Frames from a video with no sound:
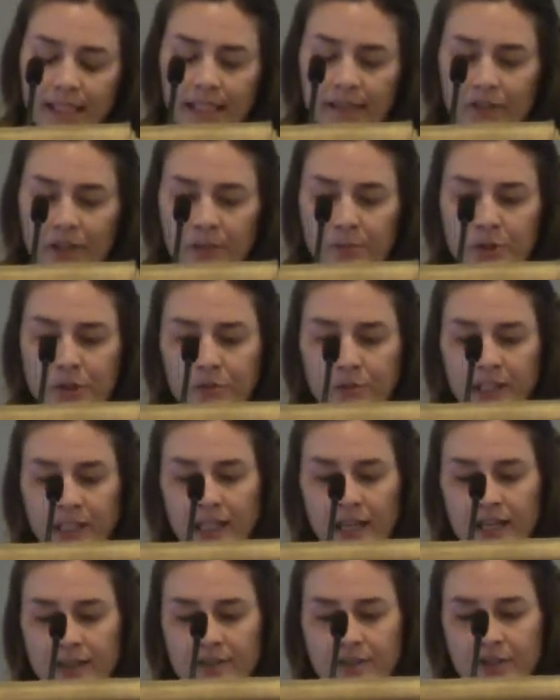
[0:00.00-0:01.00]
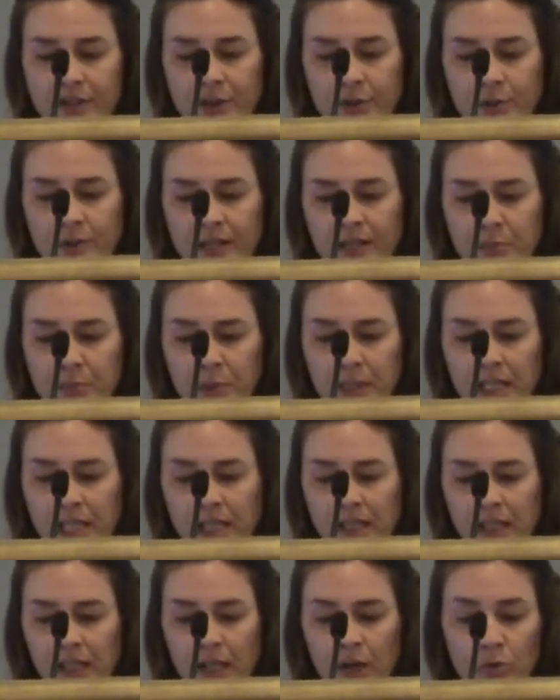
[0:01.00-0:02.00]
I've come to realize, though, that
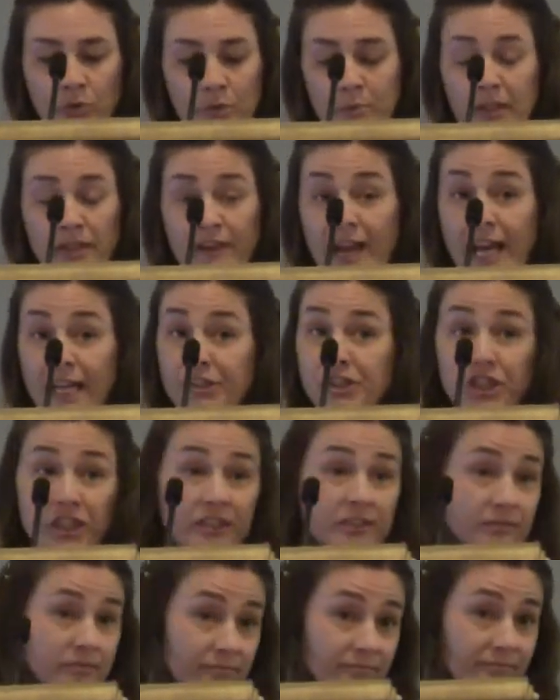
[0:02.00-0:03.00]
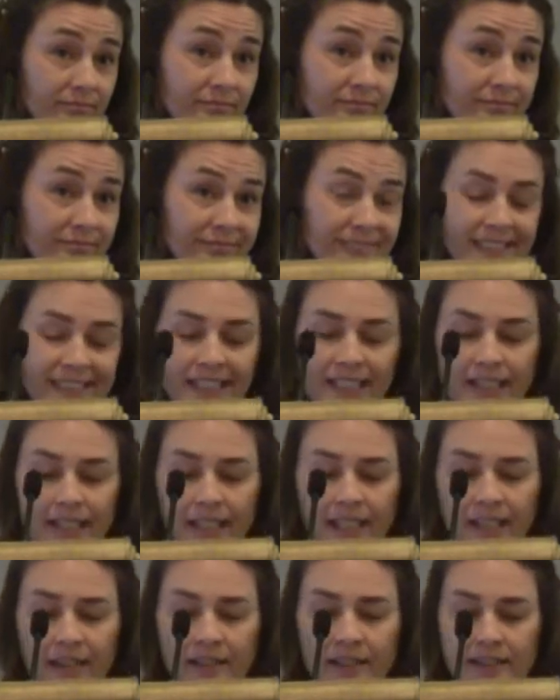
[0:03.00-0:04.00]
being a woman of action
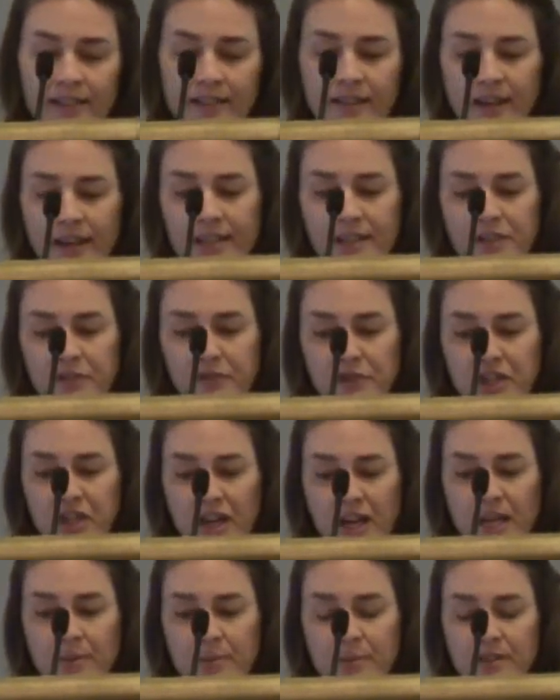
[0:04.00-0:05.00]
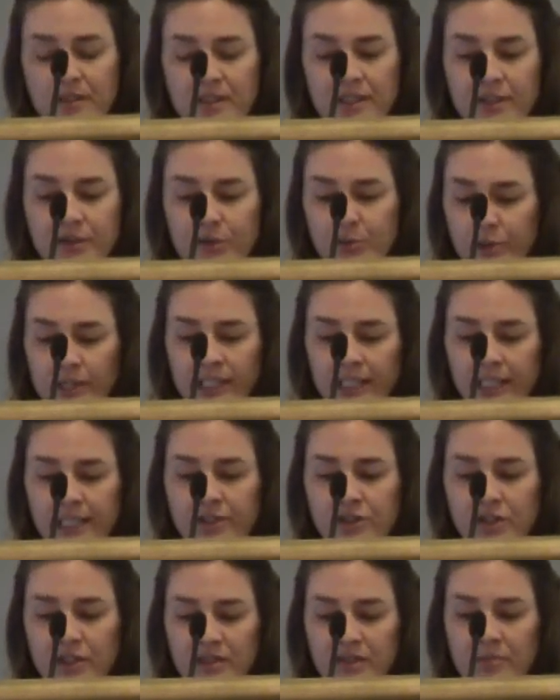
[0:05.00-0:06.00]
in these kinds of times is
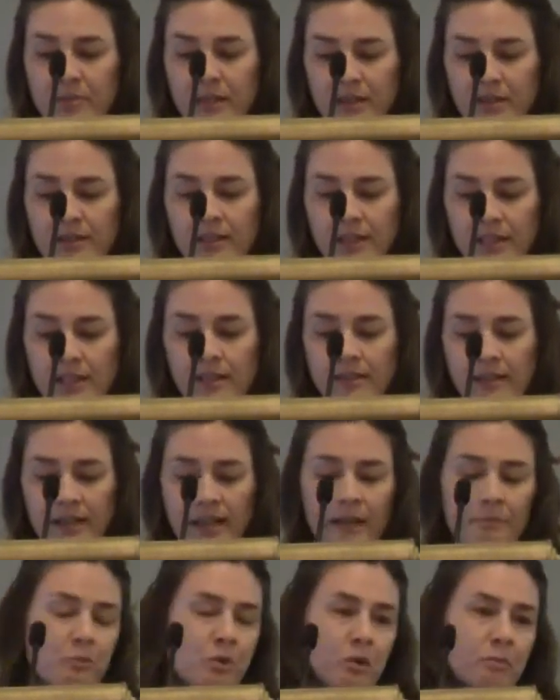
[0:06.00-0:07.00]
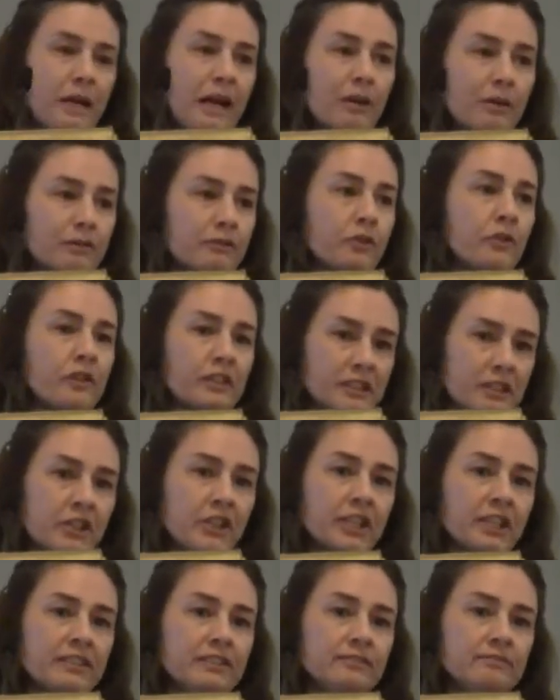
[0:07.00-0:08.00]
really just me thinking that I'm more powerful than
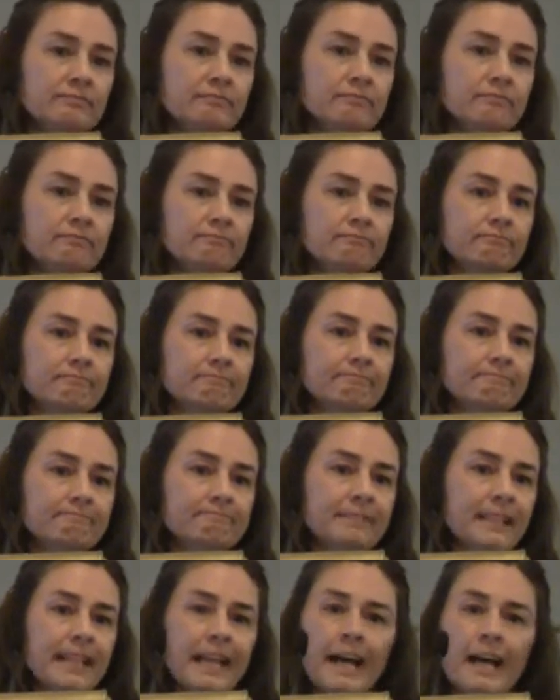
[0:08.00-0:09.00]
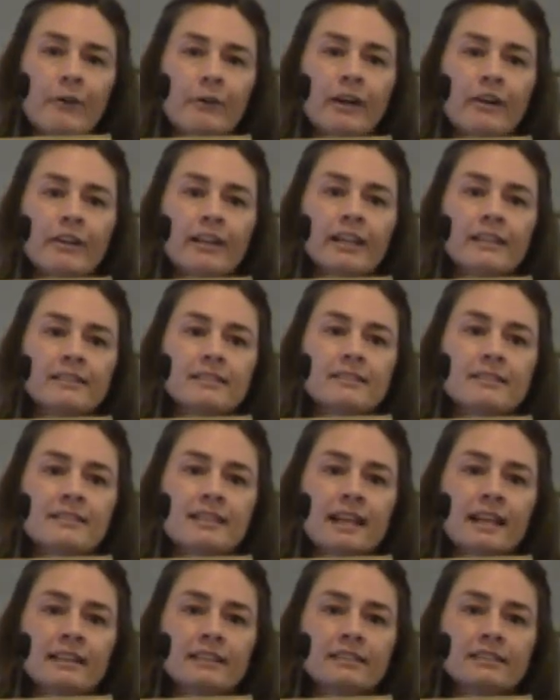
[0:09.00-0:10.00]
God. And how arrogant is
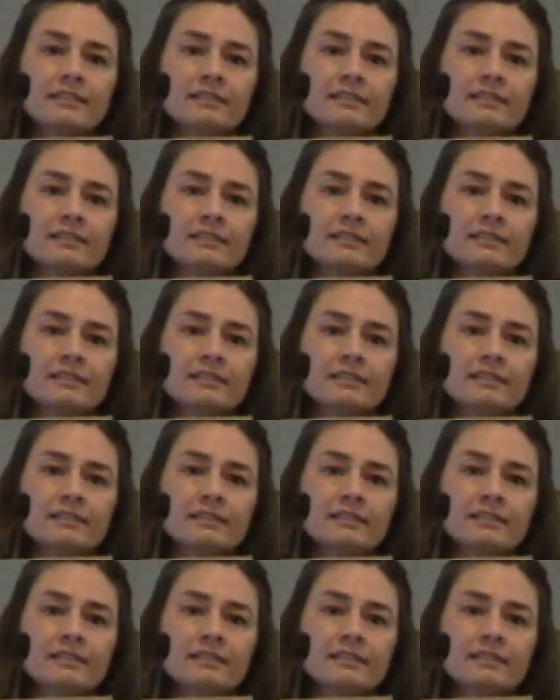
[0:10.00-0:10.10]
that?